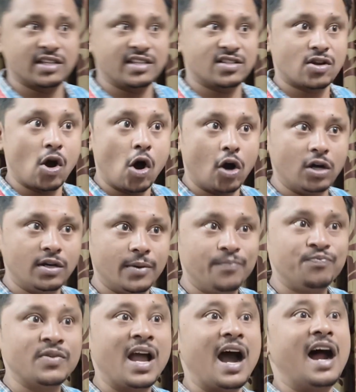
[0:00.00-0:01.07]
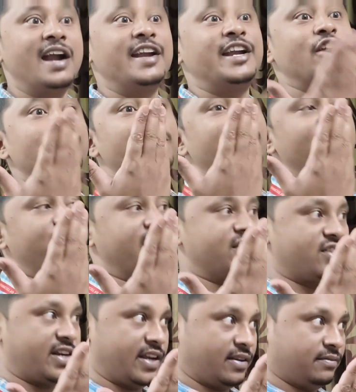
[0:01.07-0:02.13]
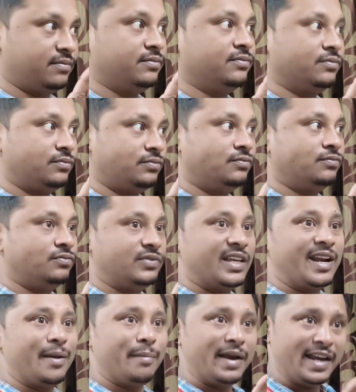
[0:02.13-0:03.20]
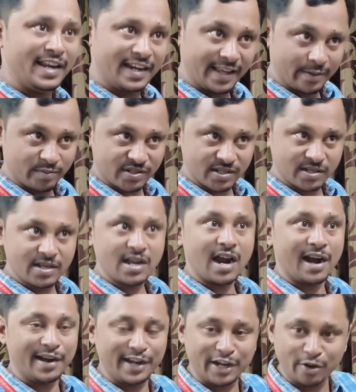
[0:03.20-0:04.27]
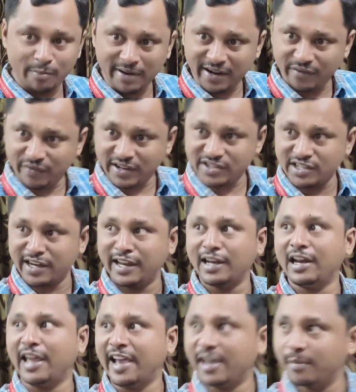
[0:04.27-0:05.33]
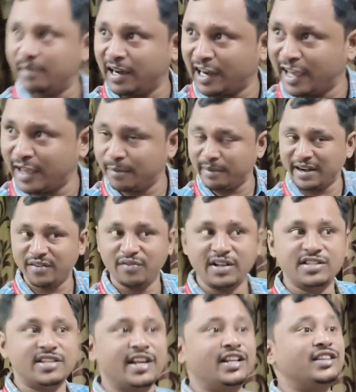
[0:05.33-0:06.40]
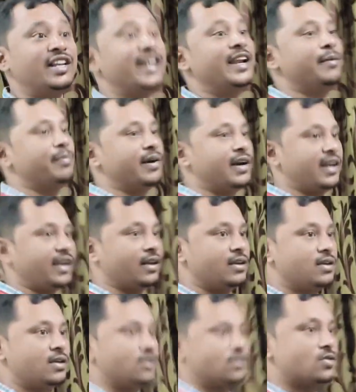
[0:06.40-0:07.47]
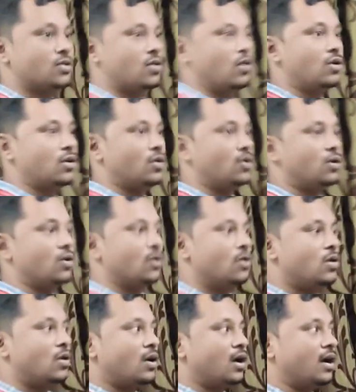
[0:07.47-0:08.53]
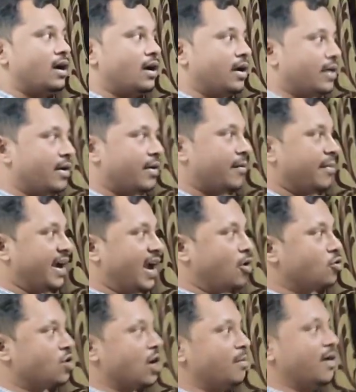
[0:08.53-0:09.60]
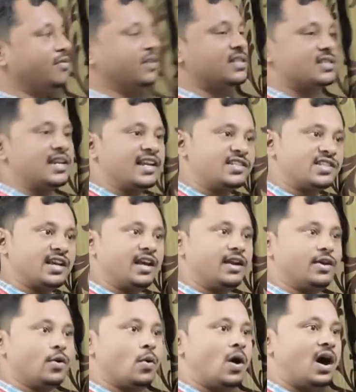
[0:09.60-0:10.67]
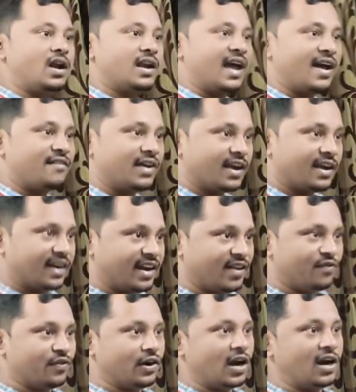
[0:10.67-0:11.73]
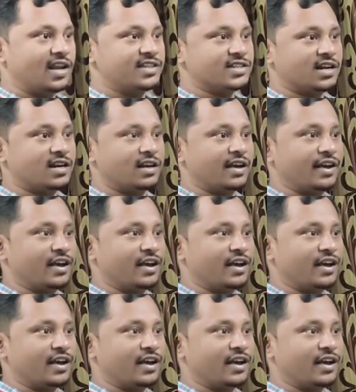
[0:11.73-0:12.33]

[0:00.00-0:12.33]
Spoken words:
is called additive manufacturing. There are many names: additive manufacturing, layer by layer manufacturing, 3D printing. So by outcome of this lecture, you all have enough knowledge on